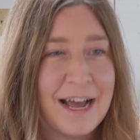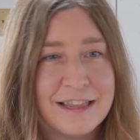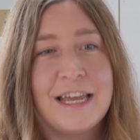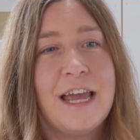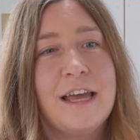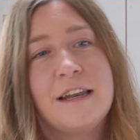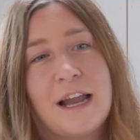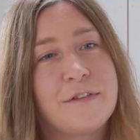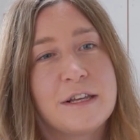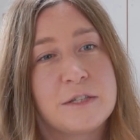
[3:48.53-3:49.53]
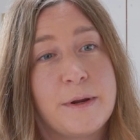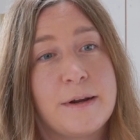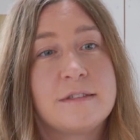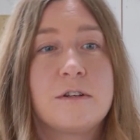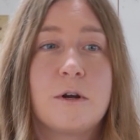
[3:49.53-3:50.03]
at the inn and have the
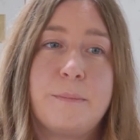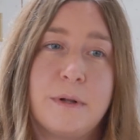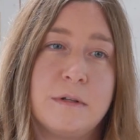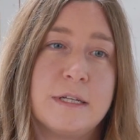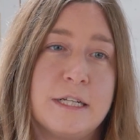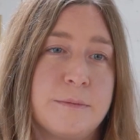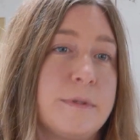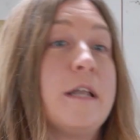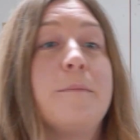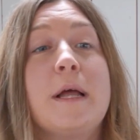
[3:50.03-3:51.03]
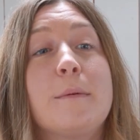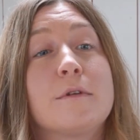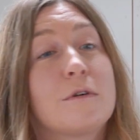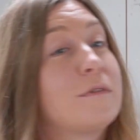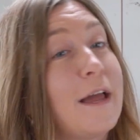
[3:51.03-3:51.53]
experience in our buildings, but then be able
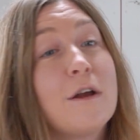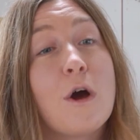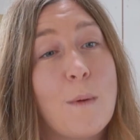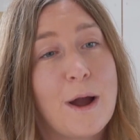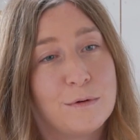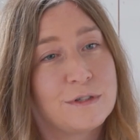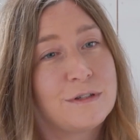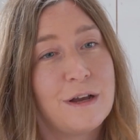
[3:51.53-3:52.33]
to say go out